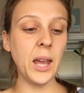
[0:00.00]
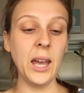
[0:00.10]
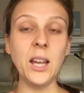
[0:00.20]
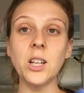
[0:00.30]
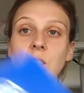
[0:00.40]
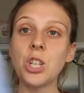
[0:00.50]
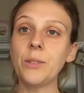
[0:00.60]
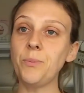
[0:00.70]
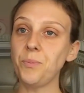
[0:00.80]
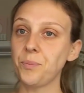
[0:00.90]
each
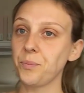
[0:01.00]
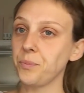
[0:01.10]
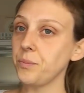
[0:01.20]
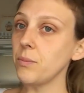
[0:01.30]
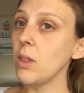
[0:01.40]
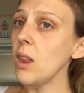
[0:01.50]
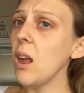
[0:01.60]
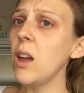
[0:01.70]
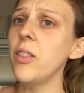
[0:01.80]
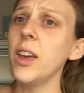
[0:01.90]

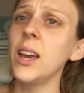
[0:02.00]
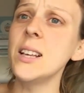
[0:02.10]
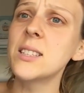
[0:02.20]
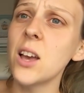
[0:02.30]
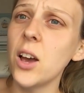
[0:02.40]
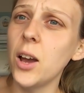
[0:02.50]
are these